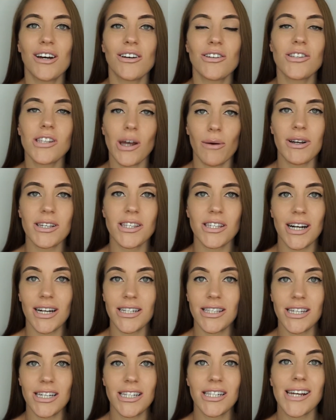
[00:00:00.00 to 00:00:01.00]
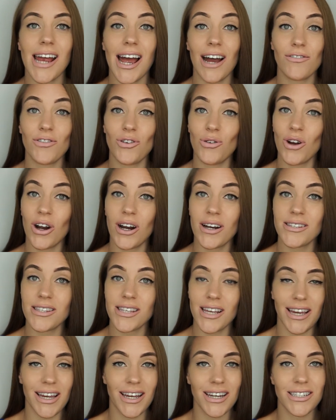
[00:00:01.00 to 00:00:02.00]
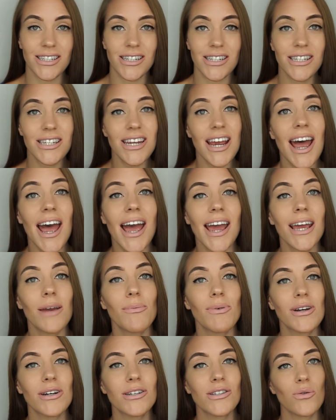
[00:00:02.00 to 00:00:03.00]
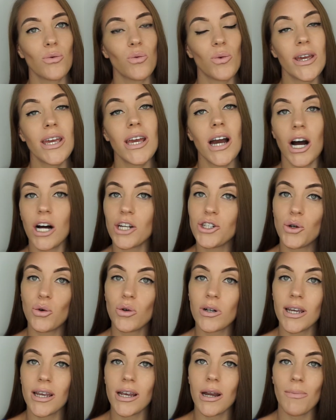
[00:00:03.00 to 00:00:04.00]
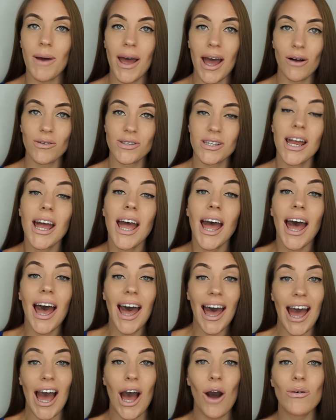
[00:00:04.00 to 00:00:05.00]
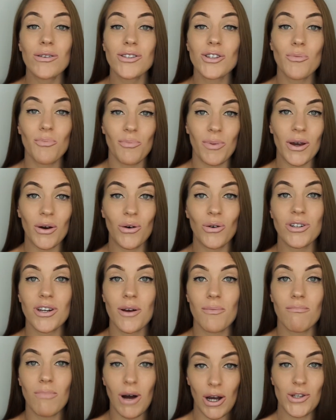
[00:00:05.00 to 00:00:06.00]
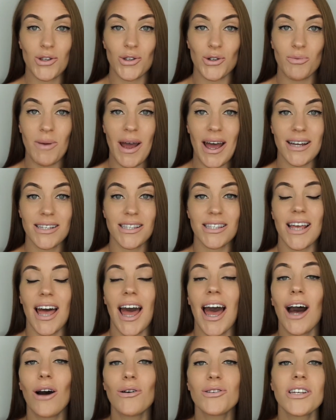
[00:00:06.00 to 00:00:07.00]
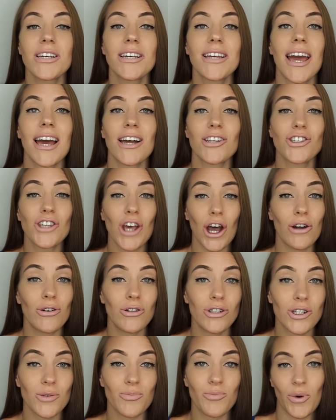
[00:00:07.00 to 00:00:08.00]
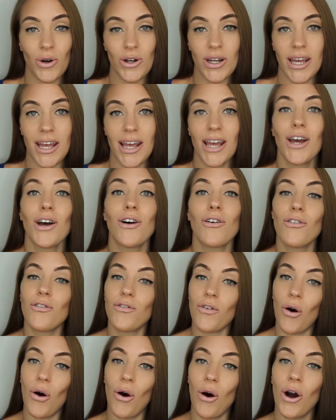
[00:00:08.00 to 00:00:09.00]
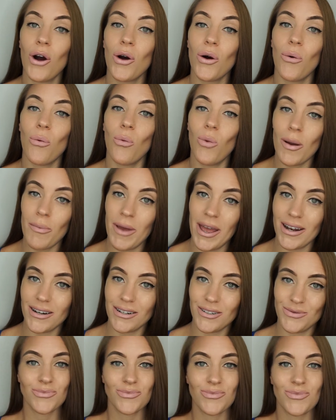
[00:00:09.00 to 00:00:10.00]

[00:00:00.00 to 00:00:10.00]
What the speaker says: So excited to have you guys here today because we are talking about how to build muscle mass, how to get a toned body for women.